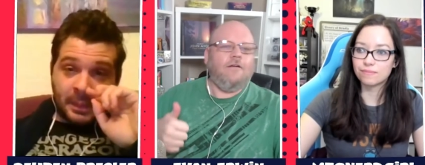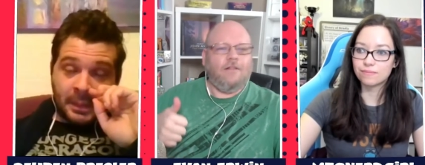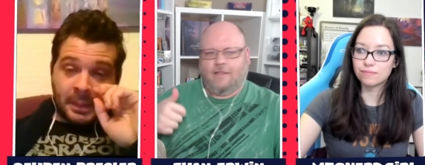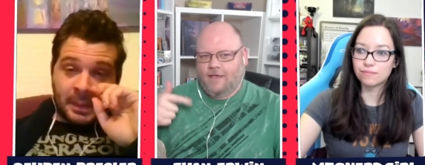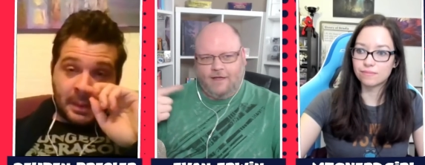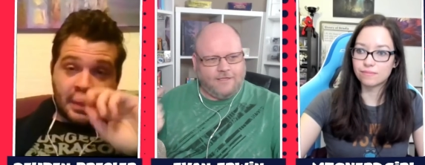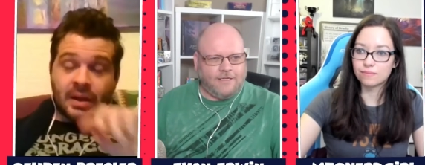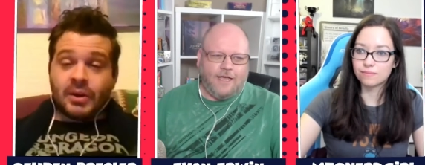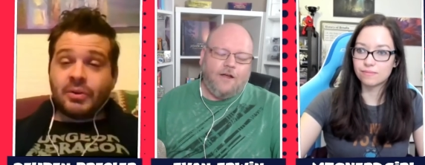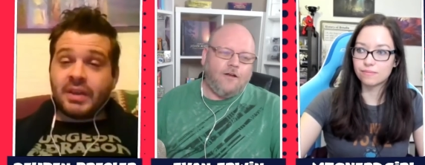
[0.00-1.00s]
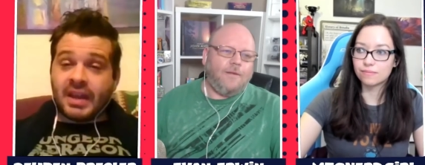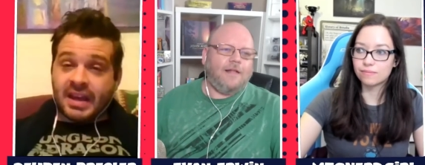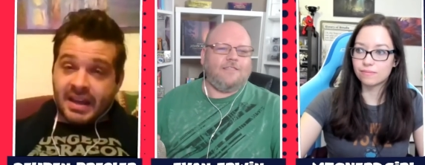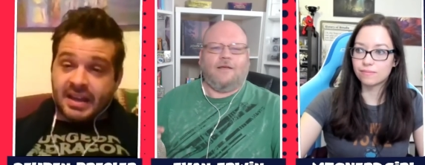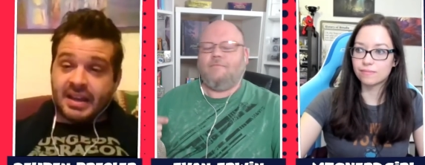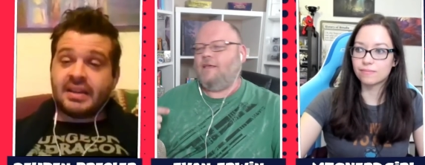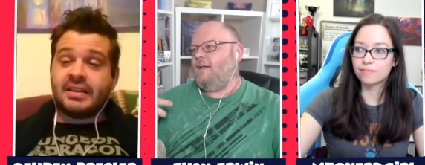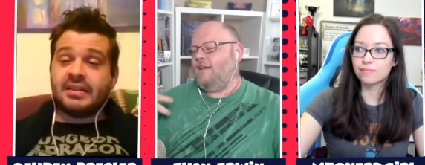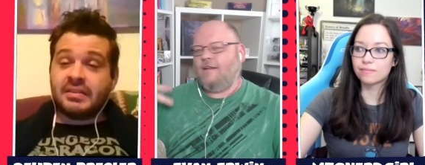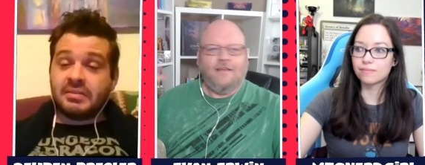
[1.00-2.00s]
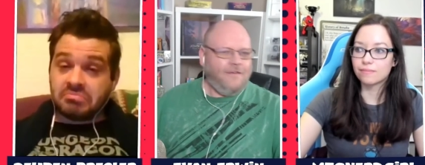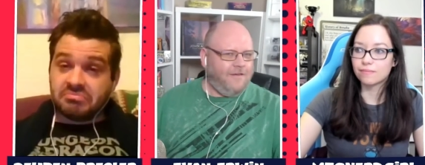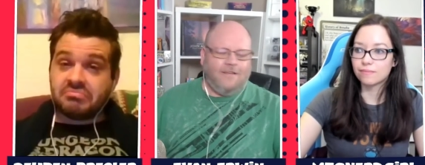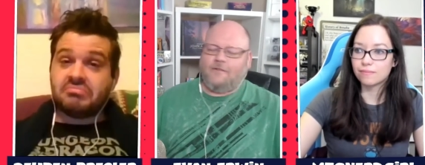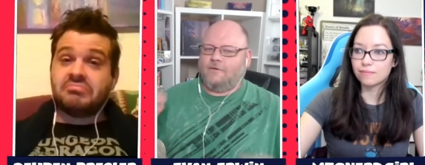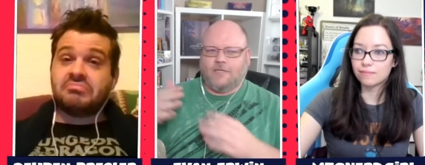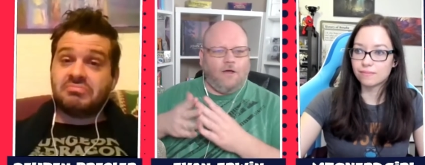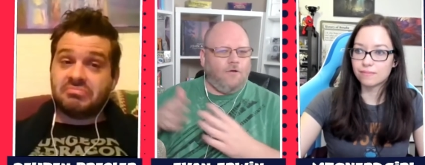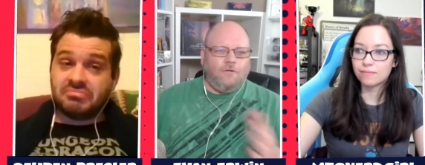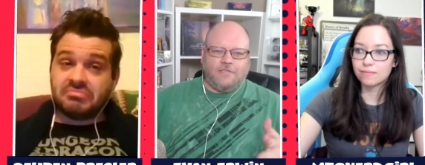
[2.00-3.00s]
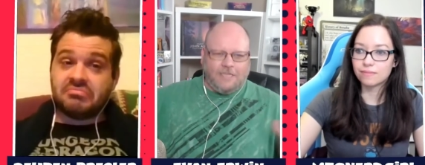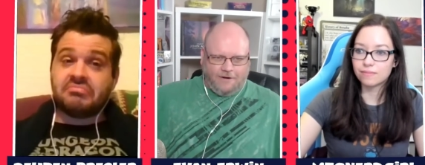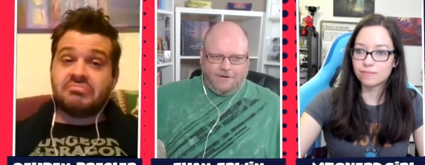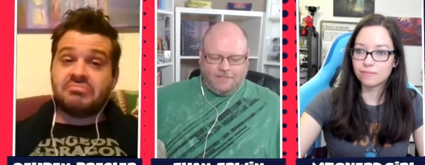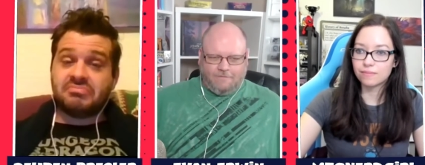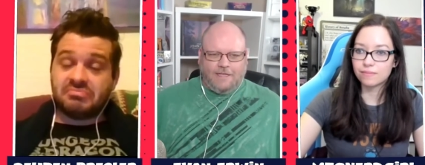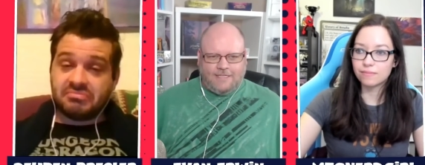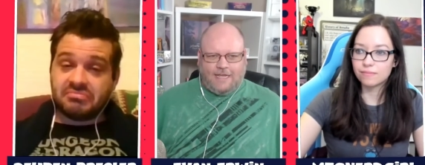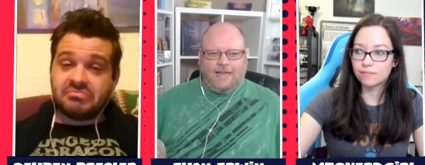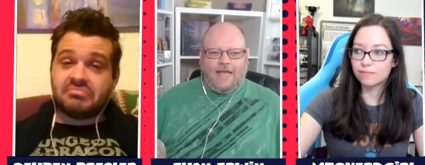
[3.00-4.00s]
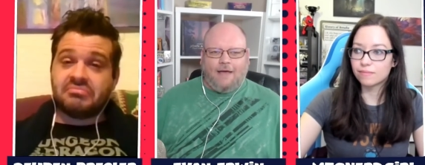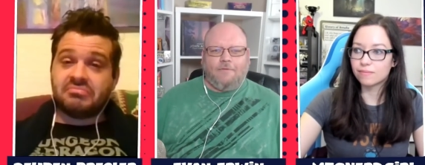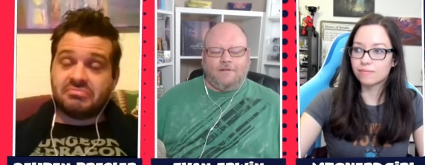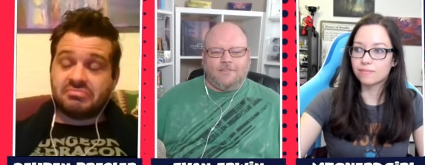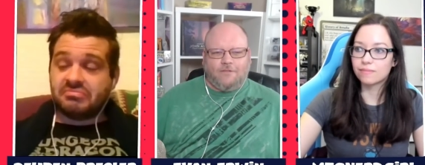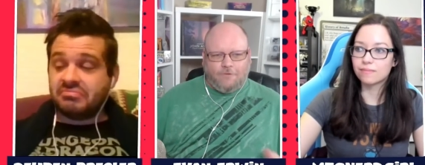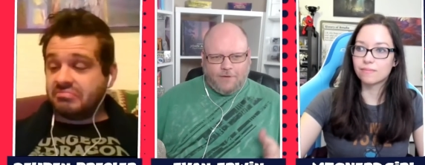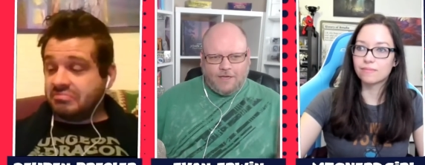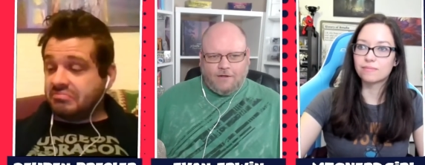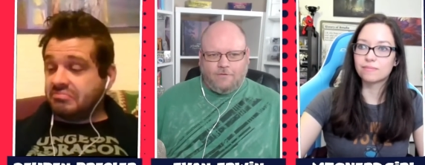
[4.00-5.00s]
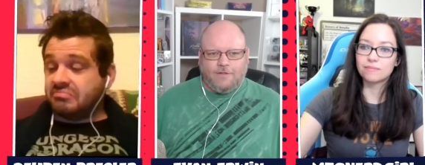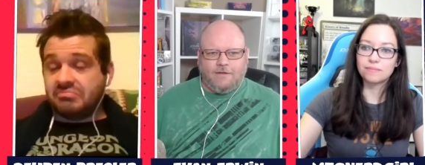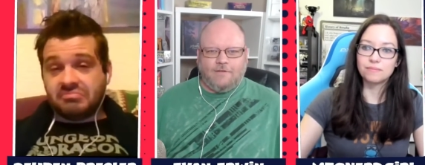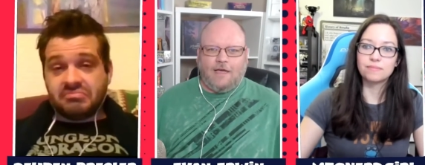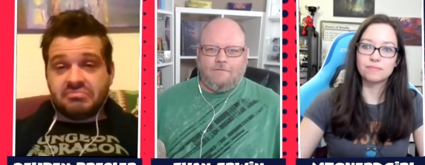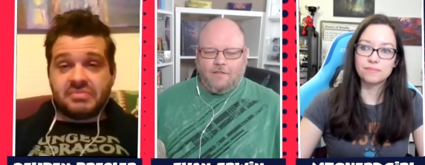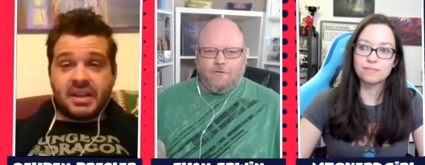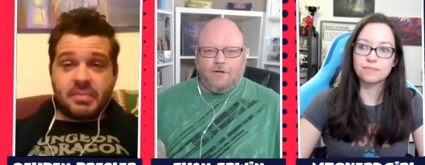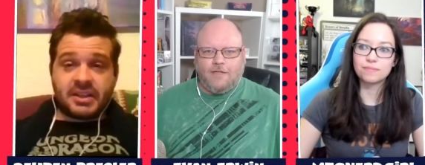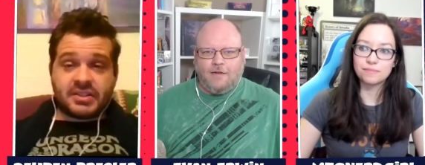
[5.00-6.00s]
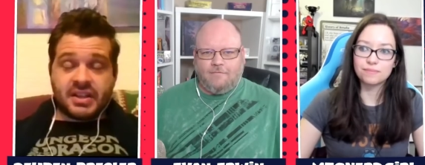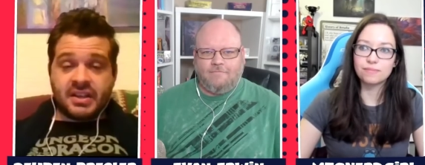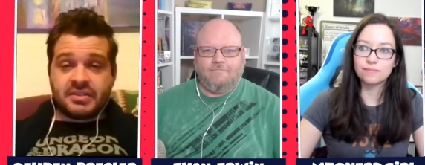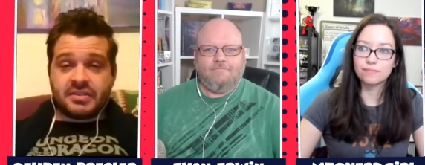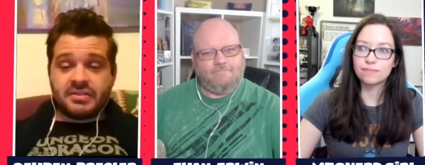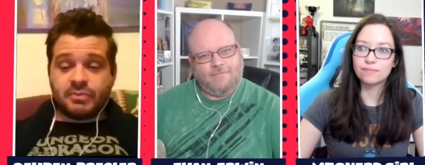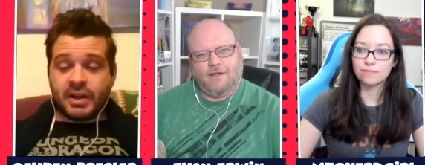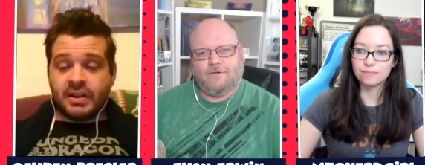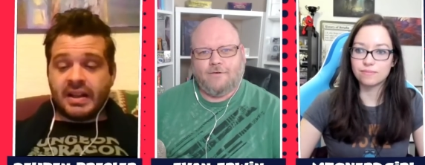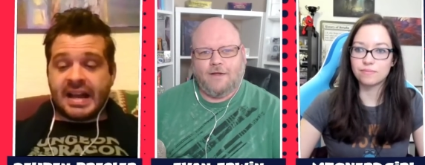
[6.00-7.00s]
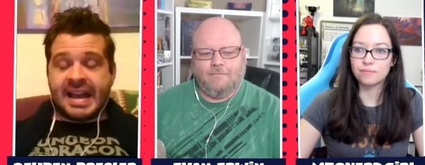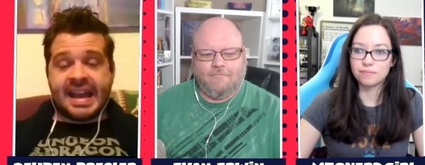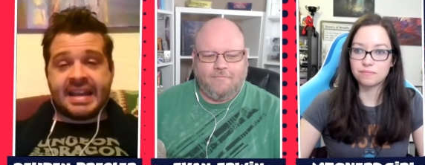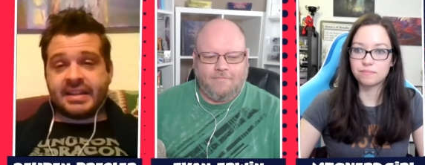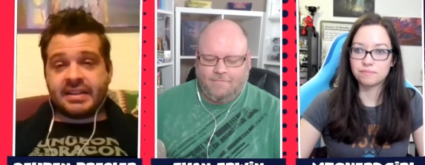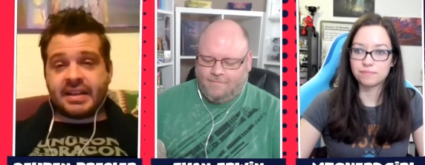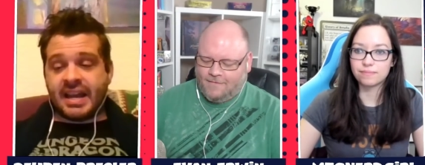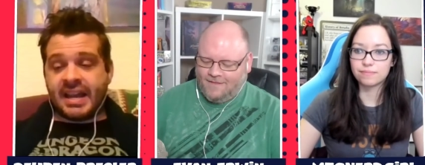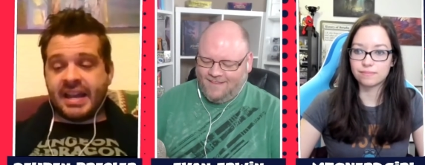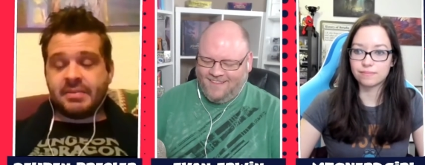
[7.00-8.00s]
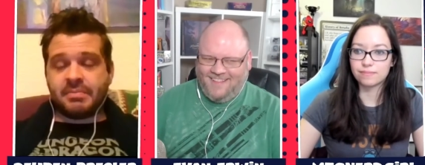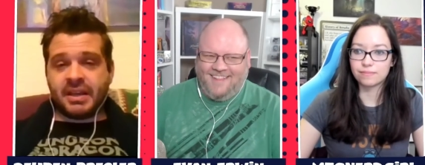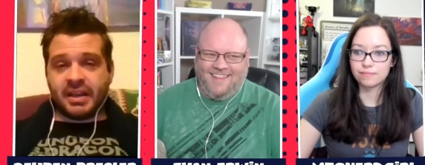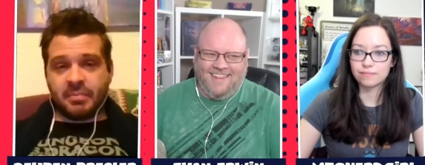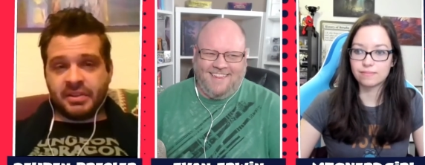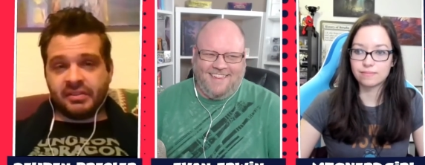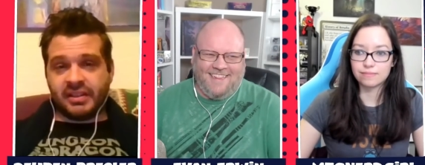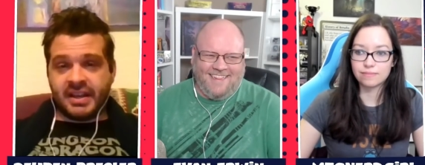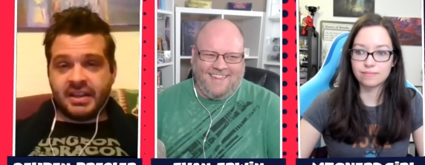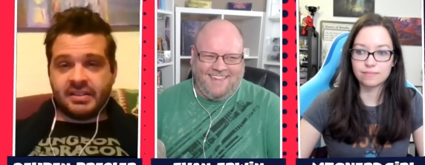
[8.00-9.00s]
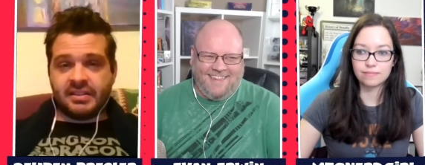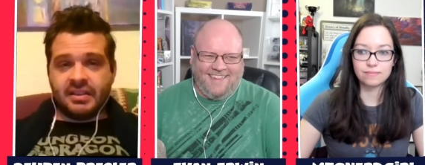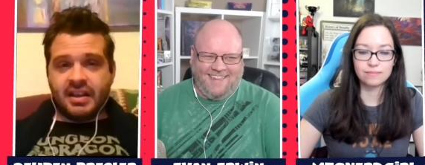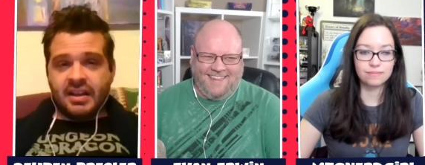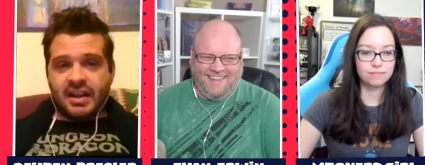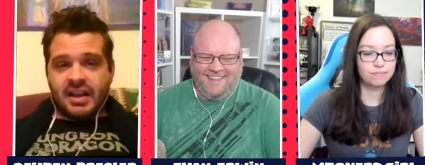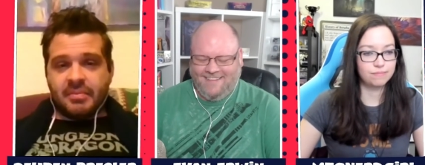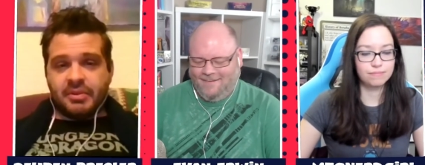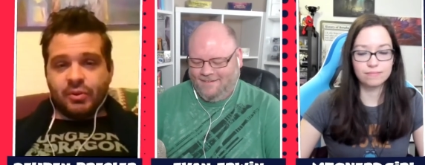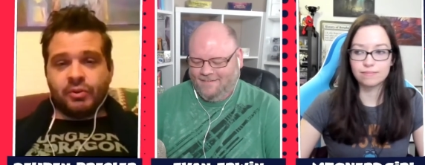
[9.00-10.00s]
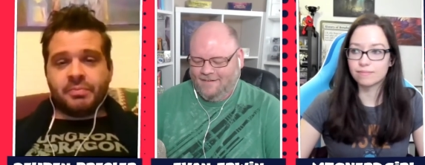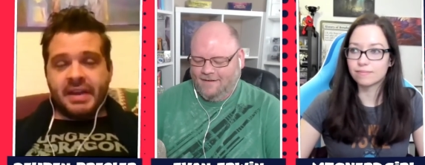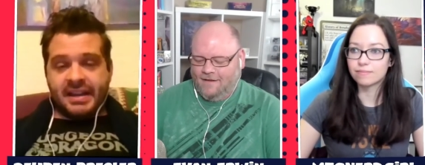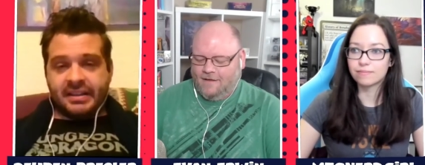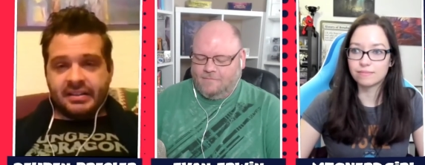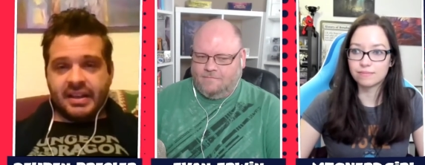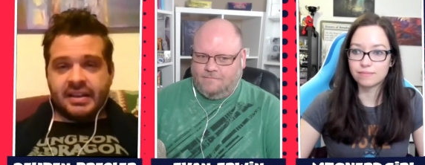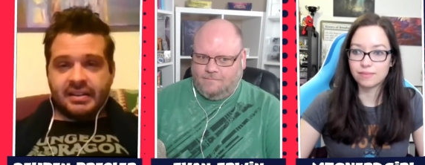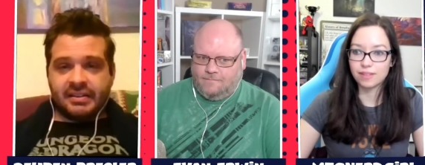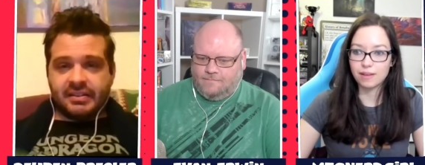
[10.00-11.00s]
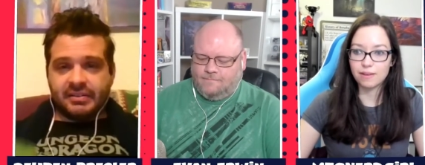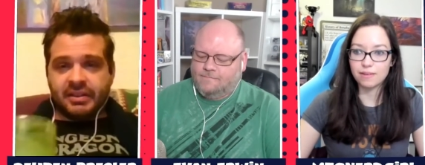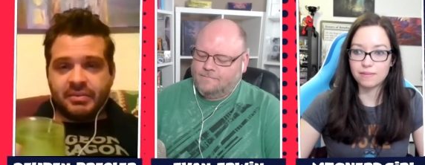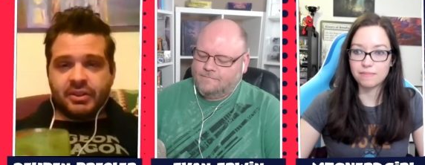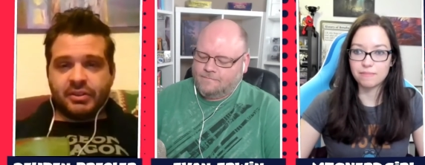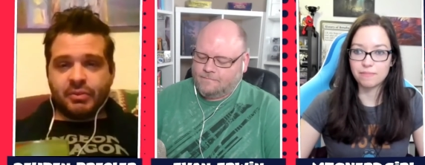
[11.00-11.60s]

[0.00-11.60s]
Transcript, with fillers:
Speaker 1: and then they got scared okay. about something, and there was a whole series of things that had to happen so then we could hold it after they
Speaker 2: were that all done. That makes sense. That's well, right. I hate it. I hate being up this late. I'm an old man, and living on